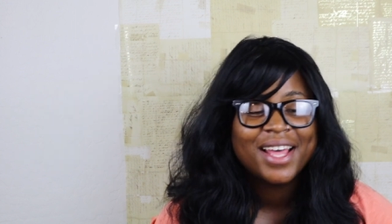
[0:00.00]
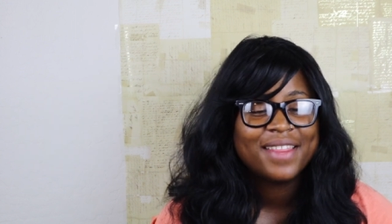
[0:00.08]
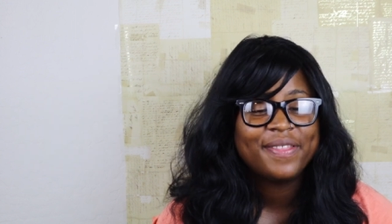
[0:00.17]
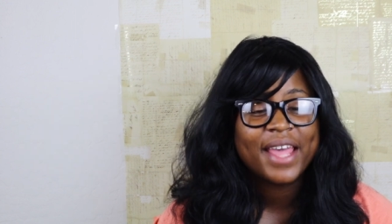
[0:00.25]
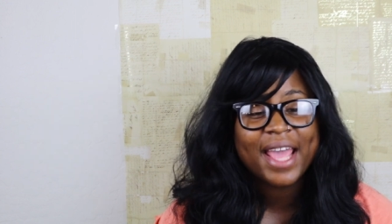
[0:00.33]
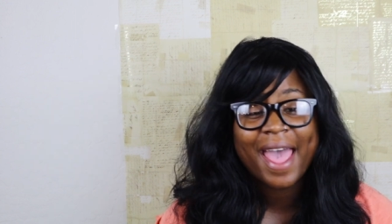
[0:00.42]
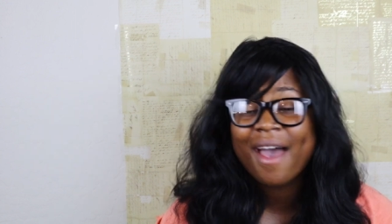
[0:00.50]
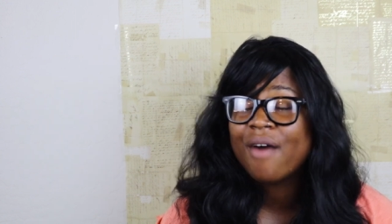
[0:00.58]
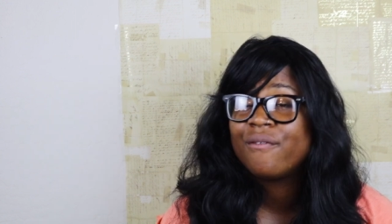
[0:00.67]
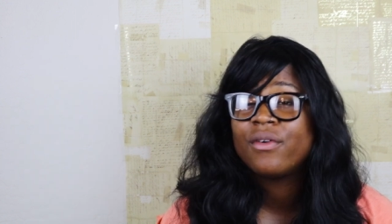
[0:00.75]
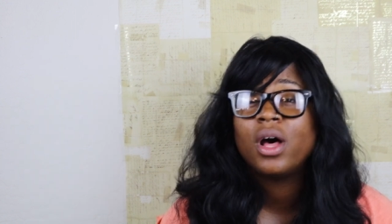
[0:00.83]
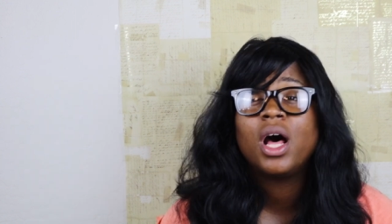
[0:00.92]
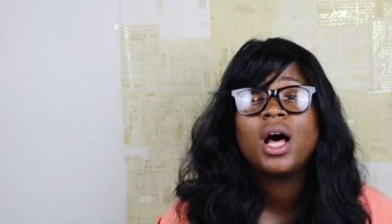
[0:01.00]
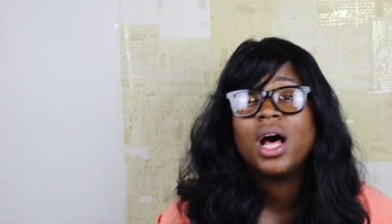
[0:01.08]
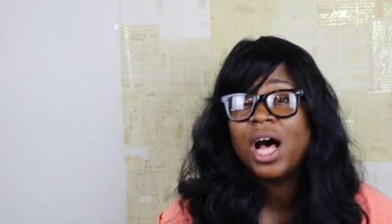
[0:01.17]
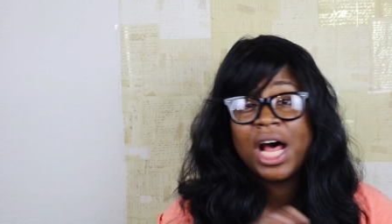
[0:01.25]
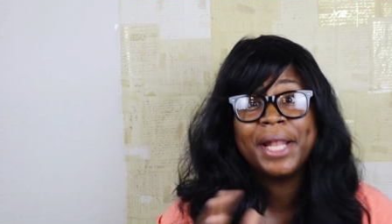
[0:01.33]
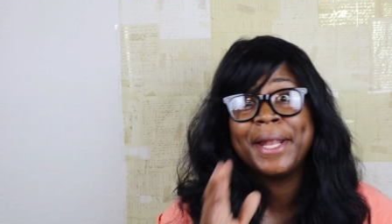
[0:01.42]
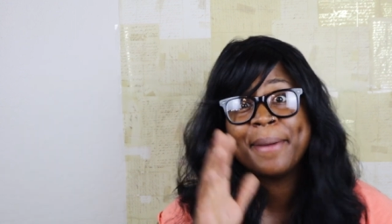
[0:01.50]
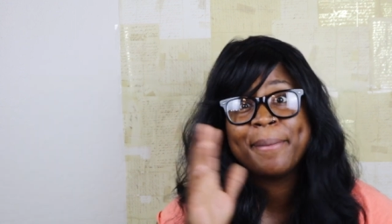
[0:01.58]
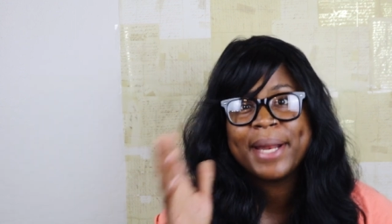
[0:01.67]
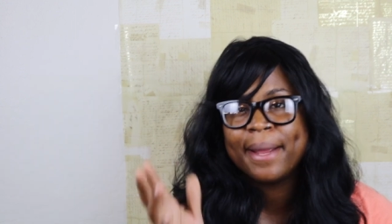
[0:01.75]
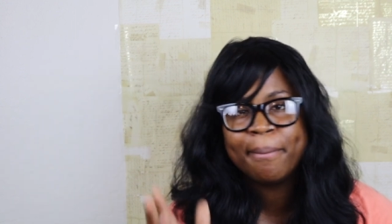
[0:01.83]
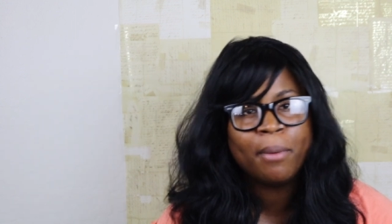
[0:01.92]
They have
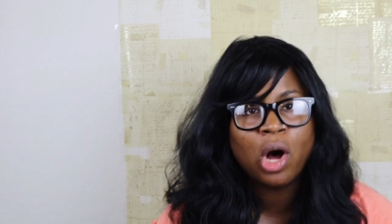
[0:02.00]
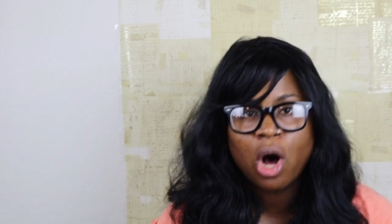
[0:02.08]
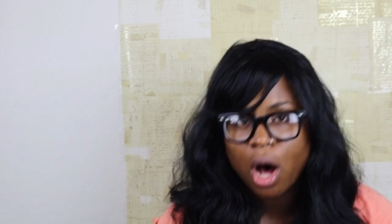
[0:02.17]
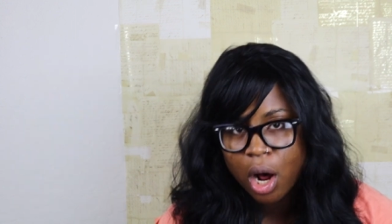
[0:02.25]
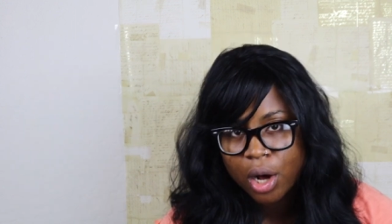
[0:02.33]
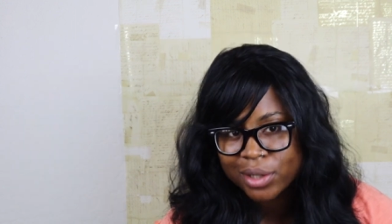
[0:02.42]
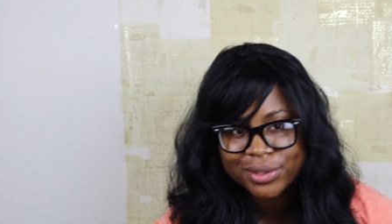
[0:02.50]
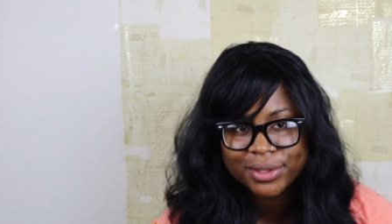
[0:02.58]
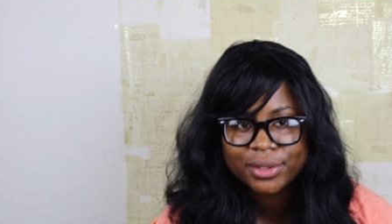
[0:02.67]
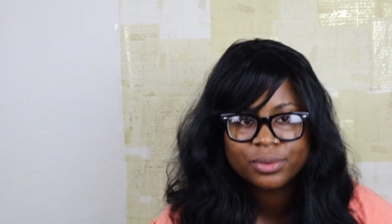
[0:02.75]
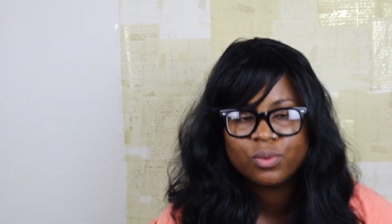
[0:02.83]
unlimited malls.